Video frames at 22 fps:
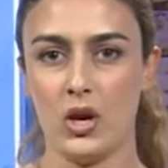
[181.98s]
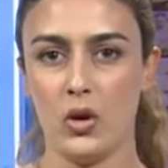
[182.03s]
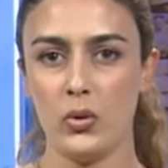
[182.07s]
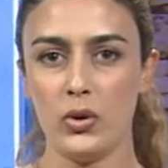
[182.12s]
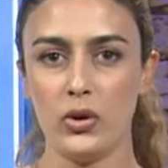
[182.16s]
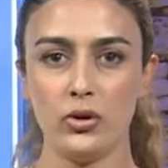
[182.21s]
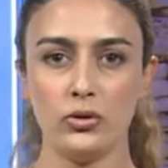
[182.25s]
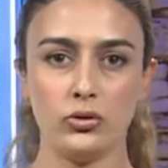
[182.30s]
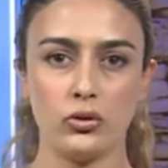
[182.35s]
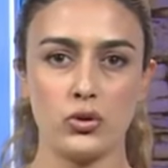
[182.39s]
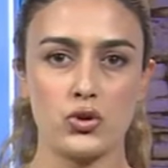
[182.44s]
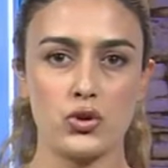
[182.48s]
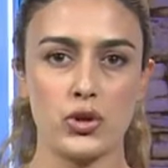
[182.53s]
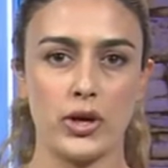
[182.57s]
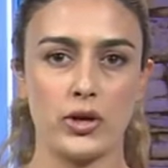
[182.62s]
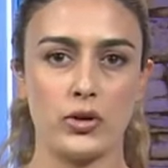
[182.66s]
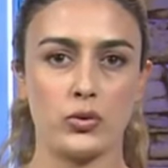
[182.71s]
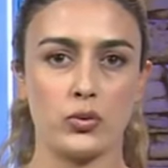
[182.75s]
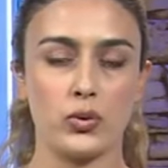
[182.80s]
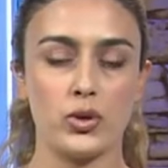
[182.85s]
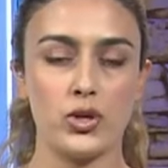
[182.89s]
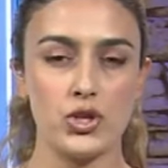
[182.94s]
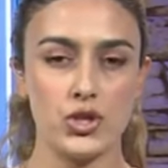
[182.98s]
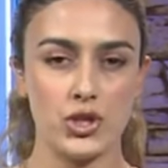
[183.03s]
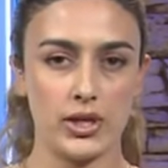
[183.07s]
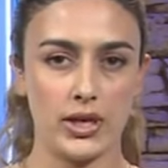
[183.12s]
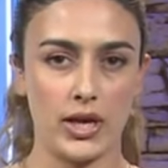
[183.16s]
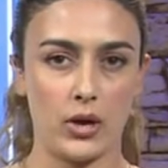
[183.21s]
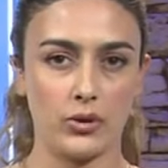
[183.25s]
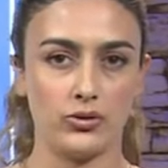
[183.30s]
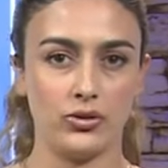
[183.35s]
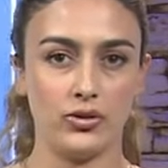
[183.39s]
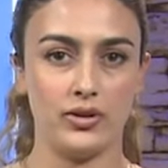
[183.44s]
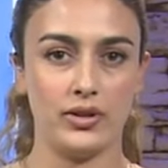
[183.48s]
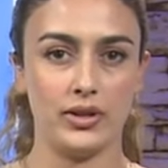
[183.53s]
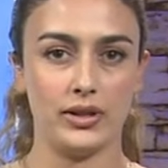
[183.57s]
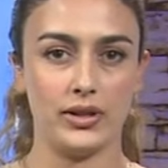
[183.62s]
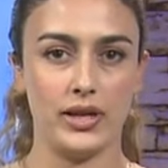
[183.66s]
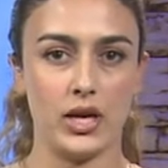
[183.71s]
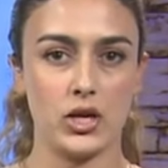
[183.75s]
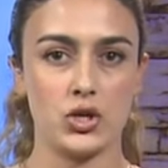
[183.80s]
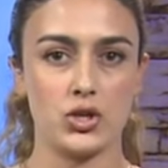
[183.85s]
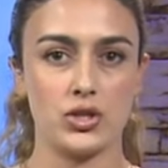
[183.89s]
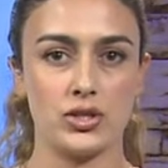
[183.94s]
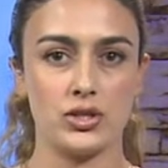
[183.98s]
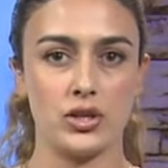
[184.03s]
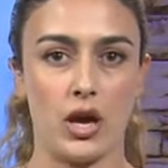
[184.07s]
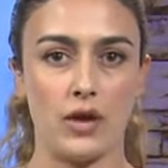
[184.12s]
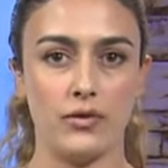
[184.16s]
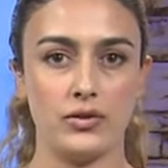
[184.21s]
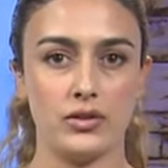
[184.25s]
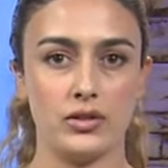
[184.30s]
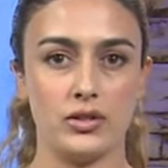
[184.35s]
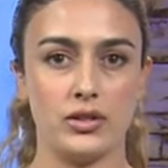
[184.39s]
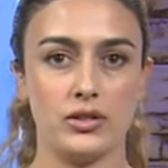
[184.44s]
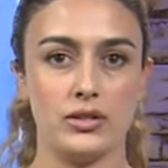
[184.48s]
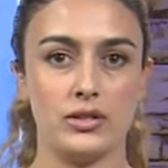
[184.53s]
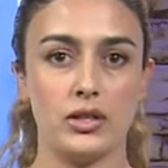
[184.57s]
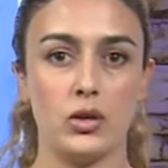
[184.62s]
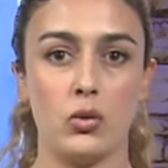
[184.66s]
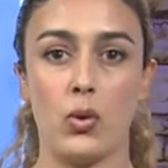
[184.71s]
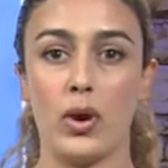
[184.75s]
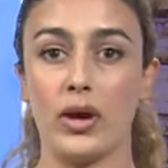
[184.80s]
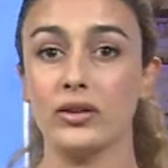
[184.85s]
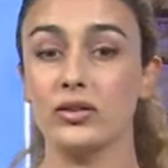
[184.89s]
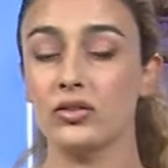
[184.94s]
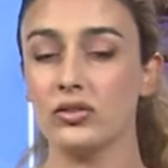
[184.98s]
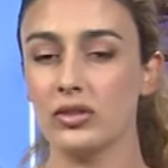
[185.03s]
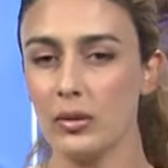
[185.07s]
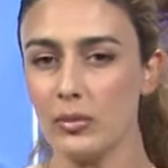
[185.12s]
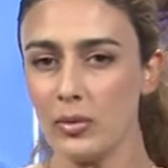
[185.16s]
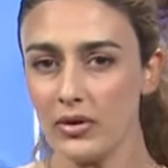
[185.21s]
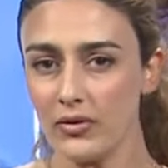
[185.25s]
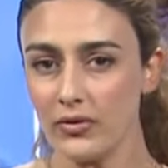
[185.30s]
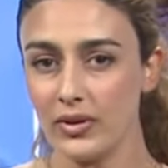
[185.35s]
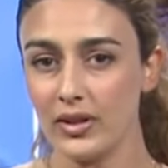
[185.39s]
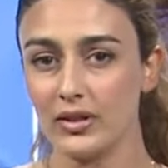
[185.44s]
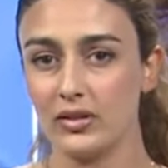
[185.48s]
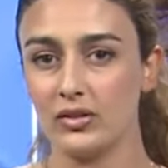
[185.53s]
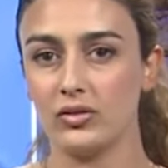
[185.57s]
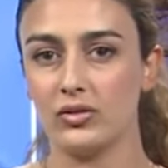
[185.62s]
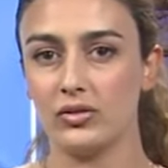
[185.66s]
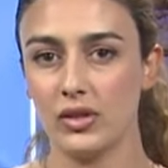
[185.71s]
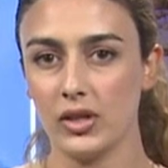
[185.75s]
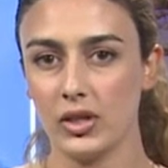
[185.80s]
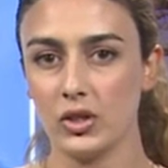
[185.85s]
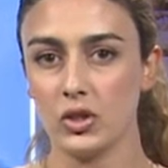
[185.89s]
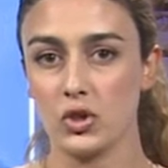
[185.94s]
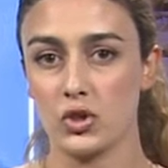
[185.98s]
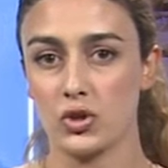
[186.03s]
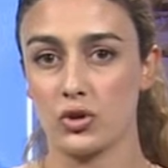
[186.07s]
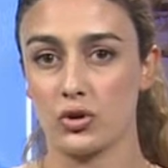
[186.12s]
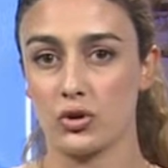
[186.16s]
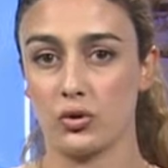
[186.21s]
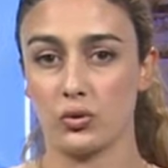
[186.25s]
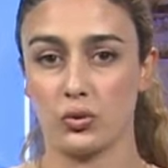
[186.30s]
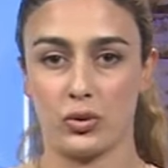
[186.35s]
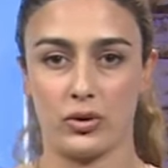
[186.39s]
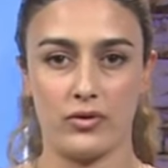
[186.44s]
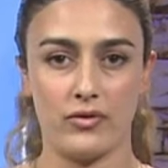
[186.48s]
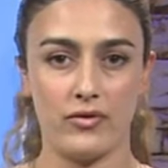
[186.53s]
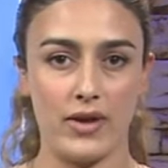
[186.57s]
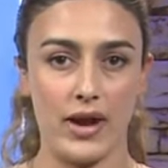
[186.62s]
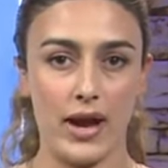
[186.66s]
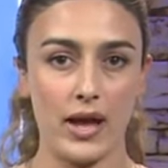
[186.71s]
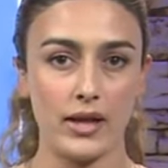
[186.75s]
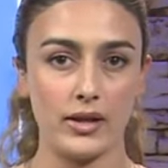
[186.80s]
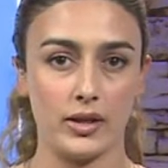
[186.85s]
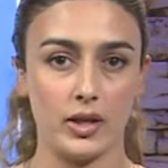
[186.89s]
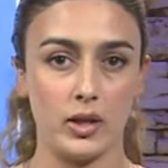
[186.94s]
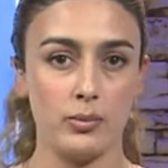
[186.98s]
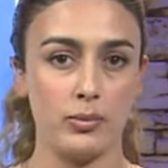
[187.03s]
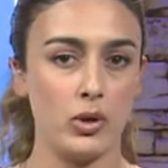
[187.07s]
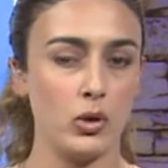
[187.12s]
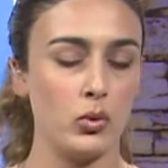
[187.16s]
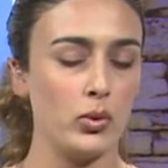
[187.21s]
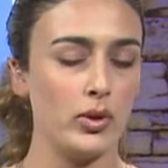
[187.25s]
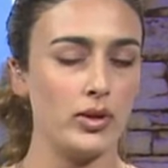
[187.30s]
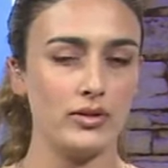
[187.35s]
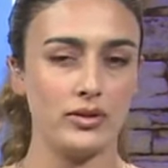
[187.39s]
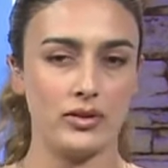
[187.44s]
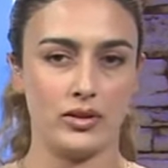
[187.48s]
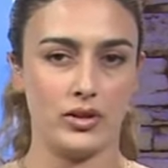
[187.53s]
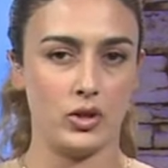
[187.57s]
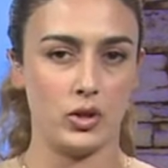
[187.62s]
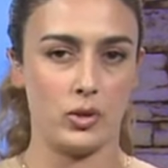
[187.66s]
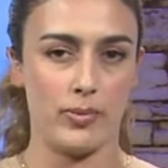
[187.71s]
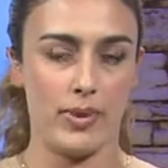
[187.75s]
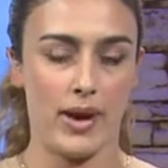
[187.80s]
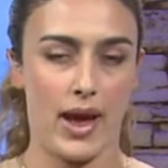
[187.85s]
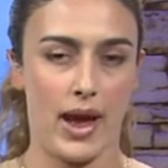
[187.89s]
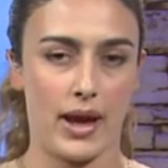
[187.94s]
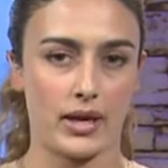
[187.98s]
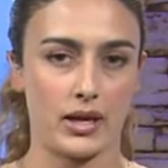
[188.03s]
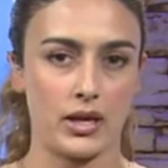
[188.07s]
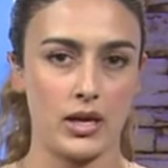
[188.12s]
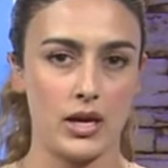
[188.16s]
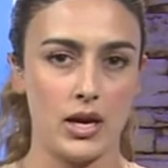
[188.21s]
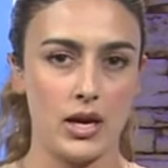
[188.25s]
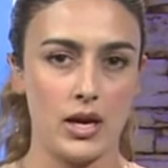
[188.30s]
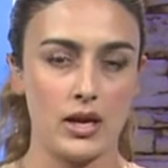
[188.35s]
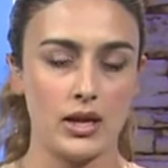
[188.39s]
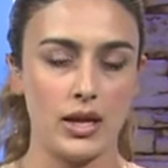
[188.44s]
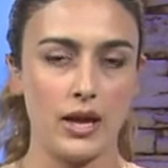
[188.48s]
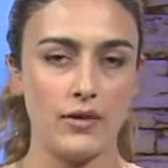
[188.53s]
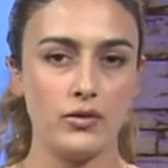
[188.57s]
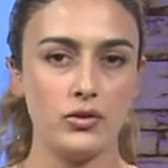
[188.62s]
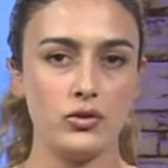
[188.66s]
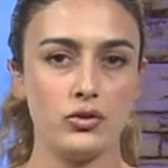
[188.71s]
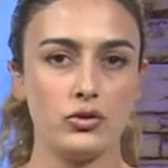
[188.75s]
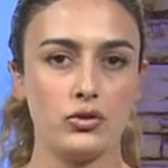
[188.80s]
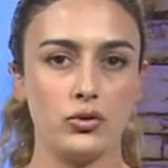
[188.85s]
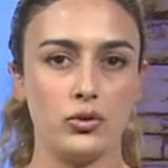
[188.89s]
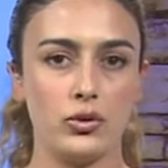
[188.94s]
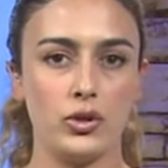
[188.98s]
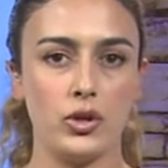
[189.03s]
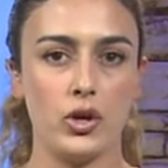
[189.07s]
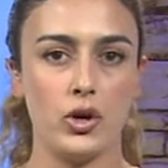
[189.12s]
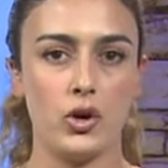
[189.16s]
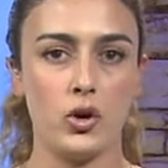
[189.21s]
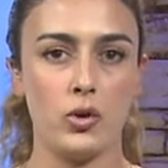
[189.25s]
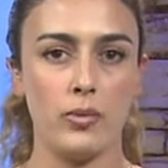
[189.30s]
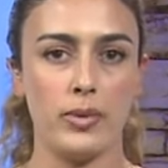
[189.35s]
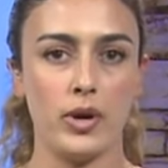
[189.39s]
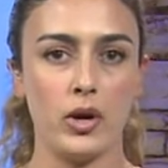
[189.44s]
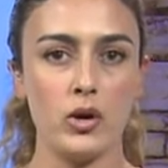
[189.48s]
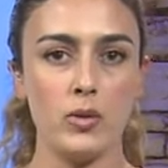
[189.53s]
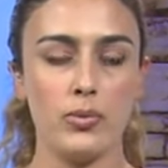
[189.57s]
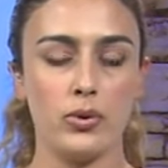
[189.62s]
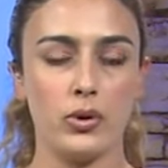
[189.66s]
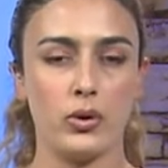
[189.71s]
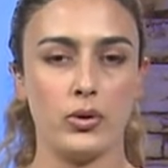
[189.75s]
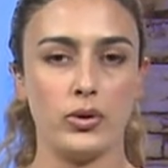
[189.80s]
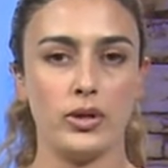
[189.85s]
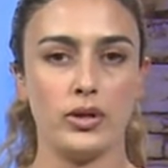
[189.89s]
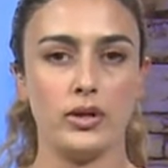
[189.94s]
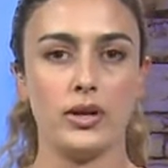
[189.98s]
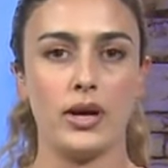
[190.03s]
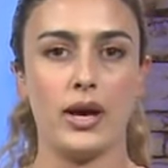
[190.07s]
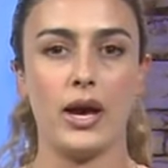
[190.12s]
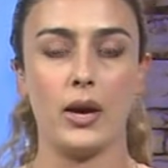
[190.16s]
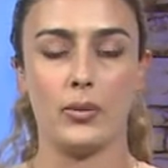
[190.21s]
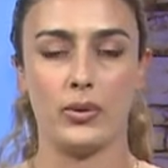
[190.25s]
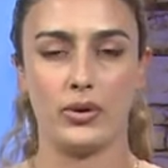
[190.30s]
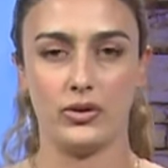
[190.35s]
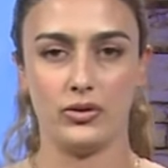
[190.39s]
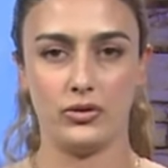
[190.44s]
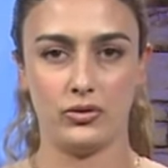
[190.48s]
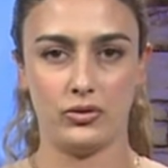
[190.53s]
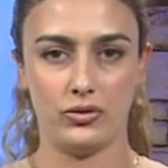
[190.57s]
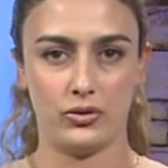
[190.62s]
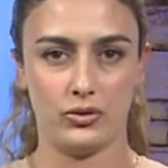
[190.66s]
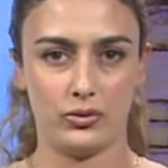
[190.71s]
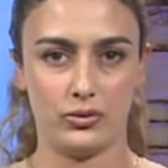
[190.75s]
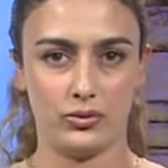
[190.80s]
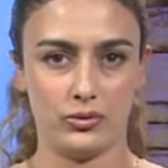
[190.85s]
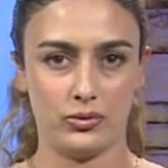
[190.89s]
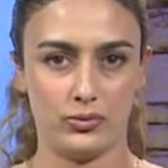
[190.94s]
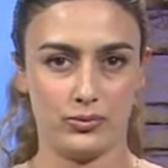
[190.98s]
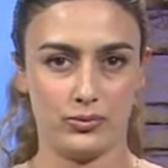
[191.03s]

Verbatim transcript: We also tried reaching out to the elections office to see why some of these signatures were invalid, but we didn't hear back. Live in studio, Mary Pronian, Eyewitness News.